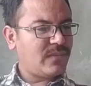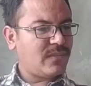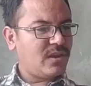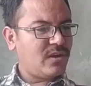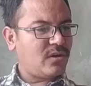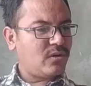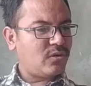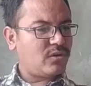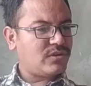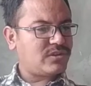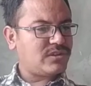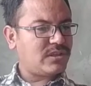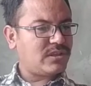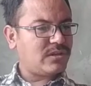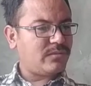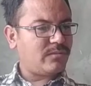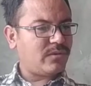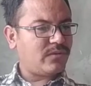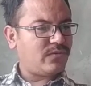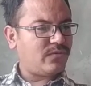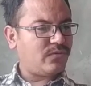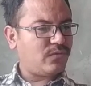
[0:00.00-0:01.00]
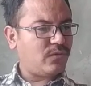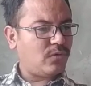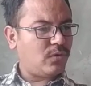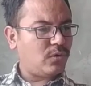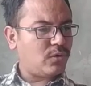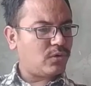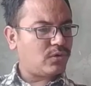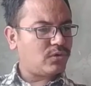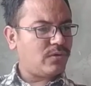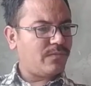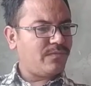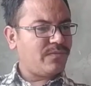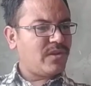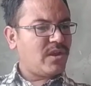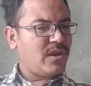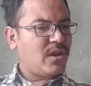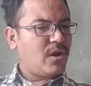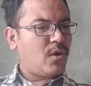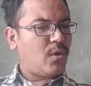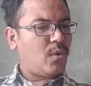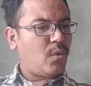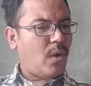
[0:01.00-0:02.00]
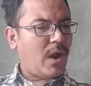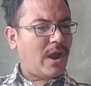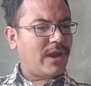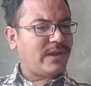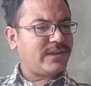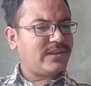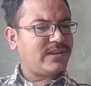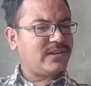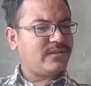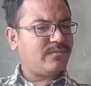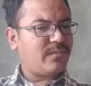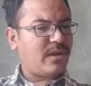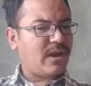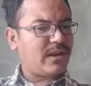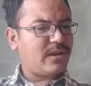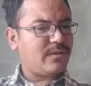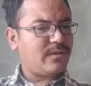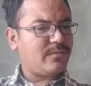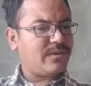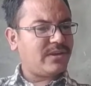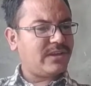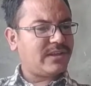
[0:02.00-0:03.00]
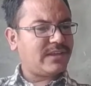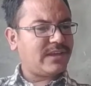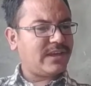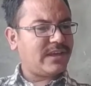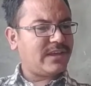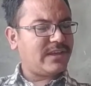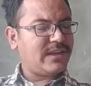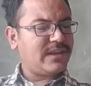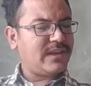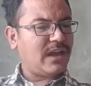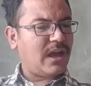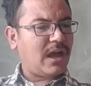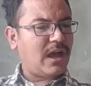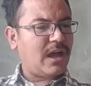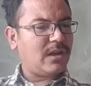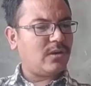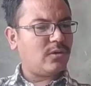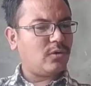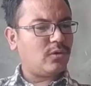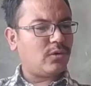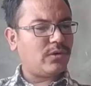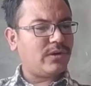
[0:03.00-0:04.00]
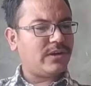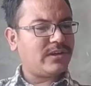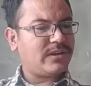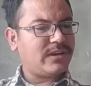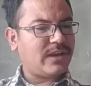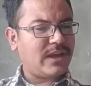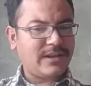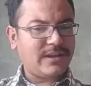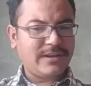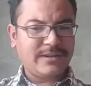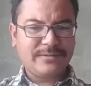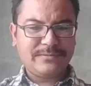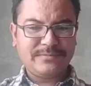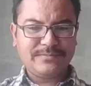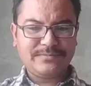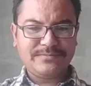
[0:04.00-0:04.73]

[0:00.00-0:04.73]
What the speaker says: Question number fourth. Why did Barnaby carry a loaded gun?